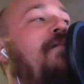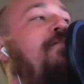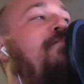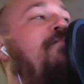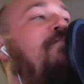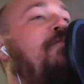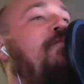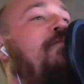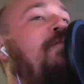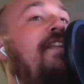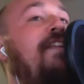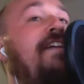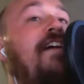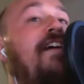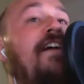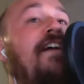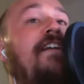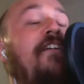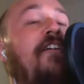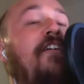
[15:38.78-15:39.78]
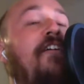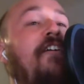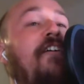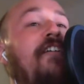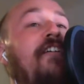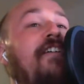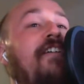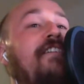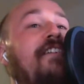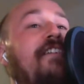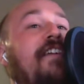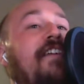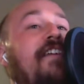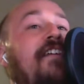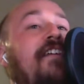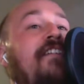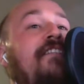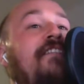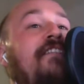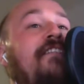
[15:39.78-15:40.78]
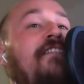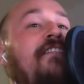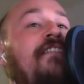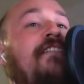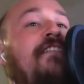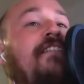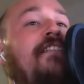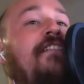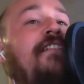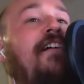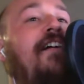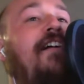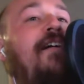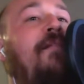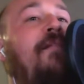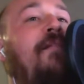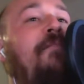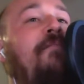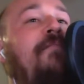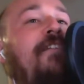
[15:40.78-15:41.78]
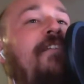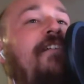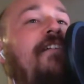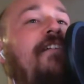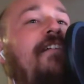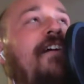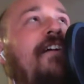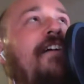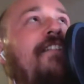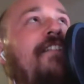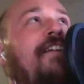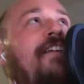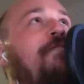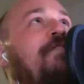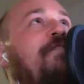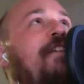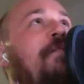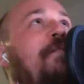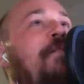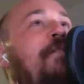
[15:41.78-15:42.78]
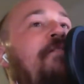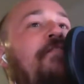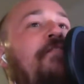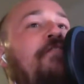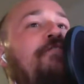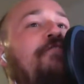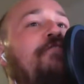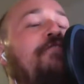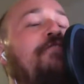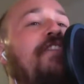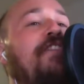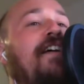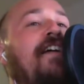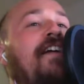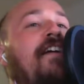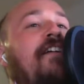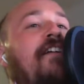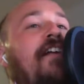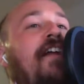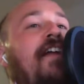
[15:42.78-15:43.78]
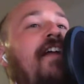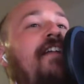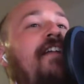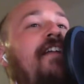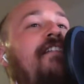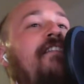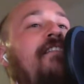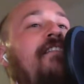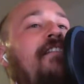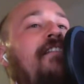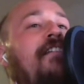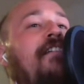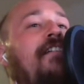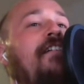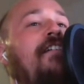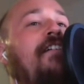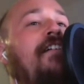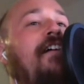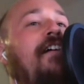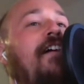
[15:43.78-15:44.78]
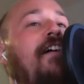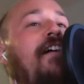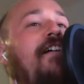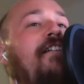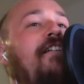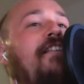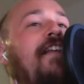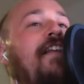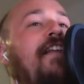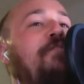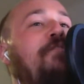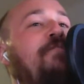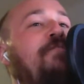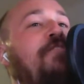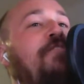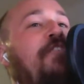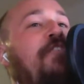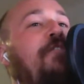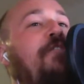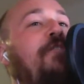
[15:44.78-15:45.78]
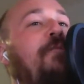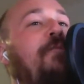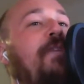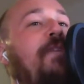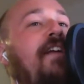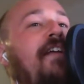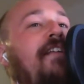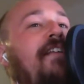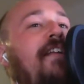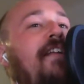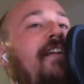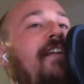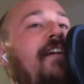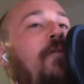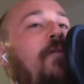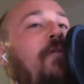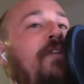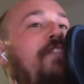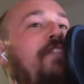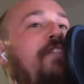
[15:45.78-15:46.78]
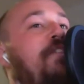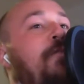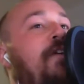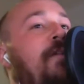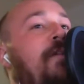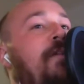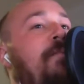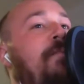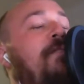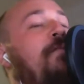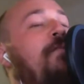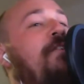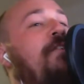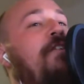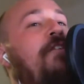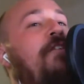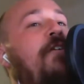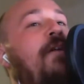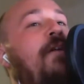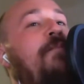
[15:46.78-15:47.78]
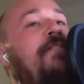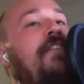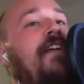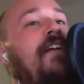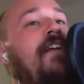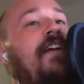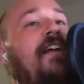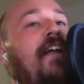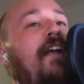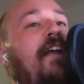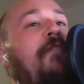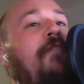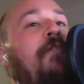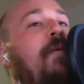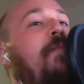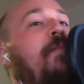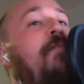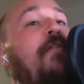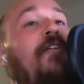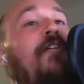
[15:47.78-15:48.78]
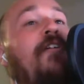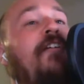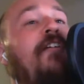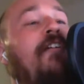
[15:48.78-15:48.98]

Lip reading: Really got into art as a kid. I think it was like my first or second grade classroom journal. We had like a "What do you want to be when you grow up" thing, and I remember